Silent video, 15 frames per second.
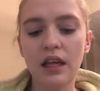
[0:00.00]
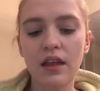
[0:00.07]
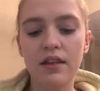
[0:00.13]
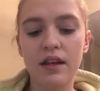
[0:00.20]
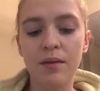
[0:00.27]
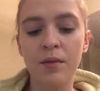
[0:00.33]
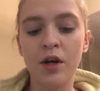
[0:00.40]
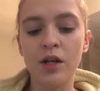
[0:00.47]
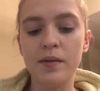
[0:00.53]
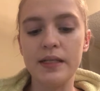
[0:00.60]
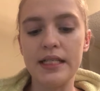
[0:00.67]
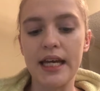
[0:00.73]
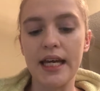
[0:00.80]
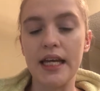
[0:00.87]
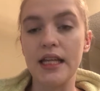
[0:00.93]
then I'm going to be
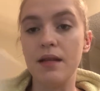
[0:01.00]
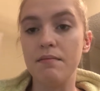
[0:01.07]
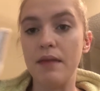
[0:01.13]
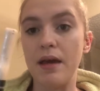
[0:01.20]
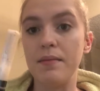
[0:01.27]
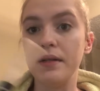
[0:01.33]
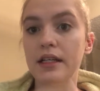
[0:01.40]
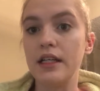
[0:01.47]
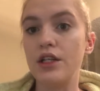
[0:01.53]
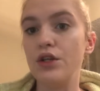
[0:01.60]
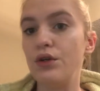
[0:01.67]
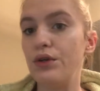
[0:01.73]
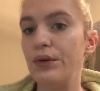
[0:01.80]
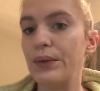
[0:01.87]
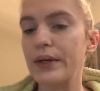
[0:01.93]
taking the Maybelline
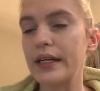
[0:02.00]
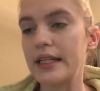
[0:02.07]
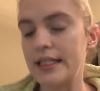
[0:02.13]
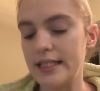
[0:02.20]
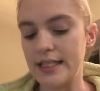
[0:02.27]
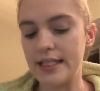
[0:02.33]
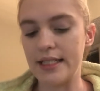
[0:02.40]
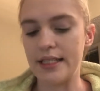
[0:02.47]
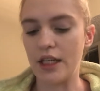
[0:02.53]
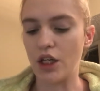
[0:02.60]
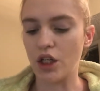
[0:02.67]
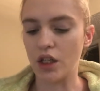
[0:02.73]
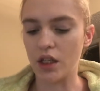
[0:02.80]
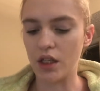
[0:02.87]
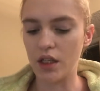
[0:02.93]
New York
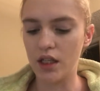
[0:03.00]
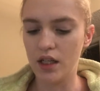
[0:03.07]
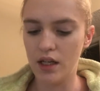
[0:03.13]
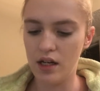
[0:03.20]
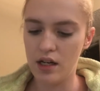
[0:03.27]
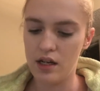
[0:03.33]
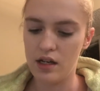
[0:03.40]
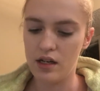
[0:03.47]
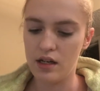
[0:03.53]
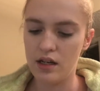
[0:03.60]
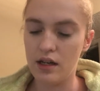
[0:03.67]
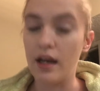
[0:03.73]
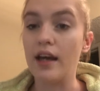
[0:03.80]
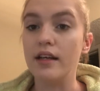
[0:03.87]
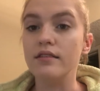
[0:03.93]
concealer
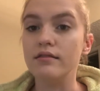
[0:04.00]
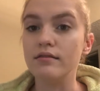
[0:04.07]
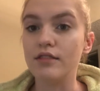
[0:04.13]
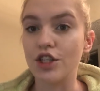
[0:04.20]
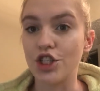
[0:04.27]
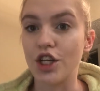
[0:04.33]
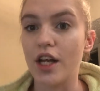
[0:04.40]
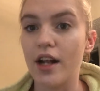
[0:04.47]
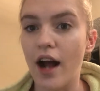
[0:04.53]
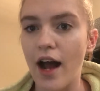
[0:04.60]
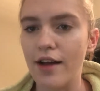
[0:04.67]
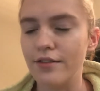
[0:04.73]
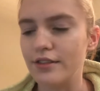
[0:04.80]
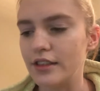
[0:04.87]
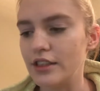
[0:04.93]
in the shade
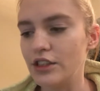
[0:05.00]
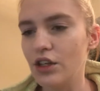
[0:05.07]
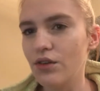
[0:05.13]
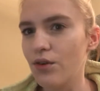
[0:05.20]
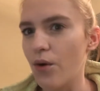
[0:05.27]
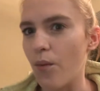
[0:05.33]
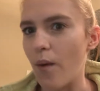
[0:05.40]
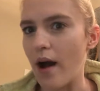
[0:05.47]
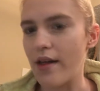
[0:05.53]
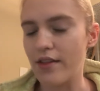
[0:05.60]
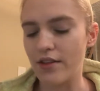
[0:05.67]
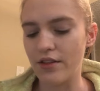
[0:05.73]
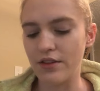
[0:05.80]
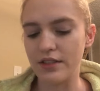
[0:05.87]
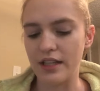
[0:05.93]
Ivory. Don't know why
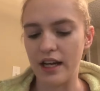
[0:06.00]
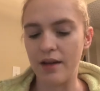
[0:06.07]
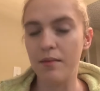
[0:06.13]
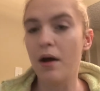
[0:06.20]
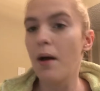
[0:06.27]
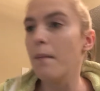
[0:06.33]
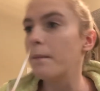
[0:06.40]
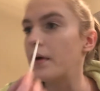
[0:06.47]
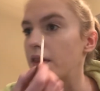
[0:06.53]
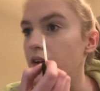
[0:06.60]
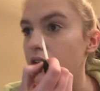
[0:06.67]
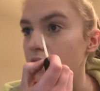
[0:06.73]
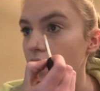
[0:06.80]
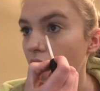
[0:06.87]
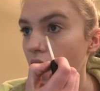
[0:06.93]
they're the same, but
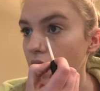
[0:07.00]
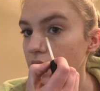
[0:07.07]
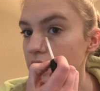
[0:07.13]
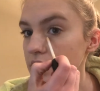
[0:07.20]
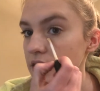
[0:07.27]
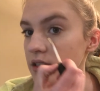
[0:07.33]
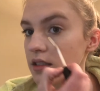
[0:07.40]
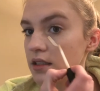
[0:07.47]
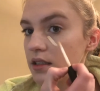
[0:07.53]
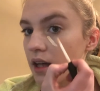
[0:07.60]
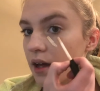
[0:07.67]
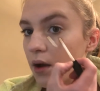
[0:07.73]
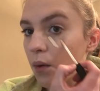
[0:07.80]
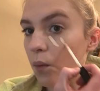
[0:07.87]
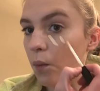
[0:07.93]
they're not, because this is
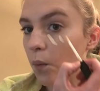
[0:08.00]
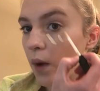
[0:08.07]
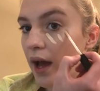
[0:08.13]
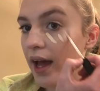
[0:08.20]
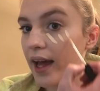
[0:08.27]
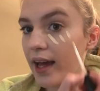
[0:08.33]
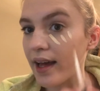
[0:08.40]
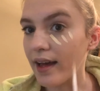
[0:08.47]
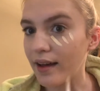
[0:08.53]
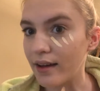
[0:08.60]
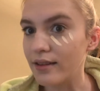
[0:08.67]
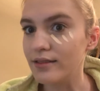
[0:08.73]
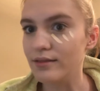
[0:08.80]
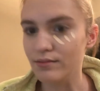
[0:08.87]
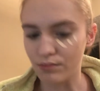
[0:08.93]
like
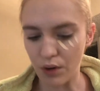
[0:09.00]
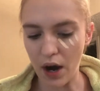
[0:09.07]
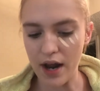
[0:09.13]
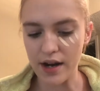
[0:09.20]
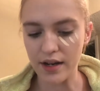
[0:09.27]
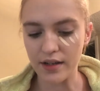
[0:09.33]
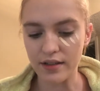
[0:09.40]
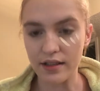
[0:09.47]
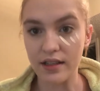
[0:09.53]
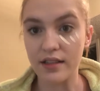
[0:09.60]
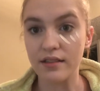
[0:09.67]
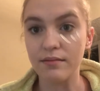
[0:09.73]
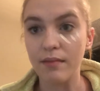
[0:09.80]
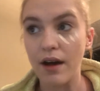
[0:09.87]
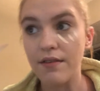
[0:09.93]
way brighter
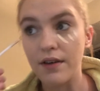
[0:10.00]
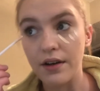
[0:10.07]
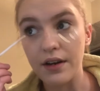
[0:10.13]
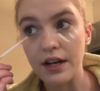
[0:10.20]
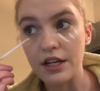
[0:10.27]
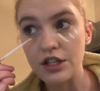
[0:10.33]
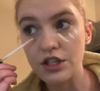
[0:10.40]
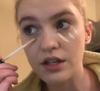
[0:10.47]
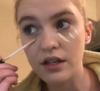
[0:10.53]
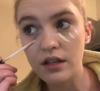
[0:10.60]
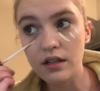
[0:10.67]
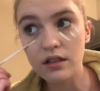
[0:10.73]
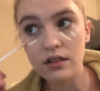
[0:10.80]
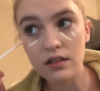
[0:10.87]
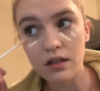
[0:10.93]
than my foundation
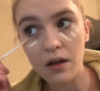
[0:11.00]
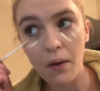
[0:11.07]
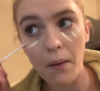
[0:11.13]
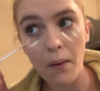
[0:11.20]
is.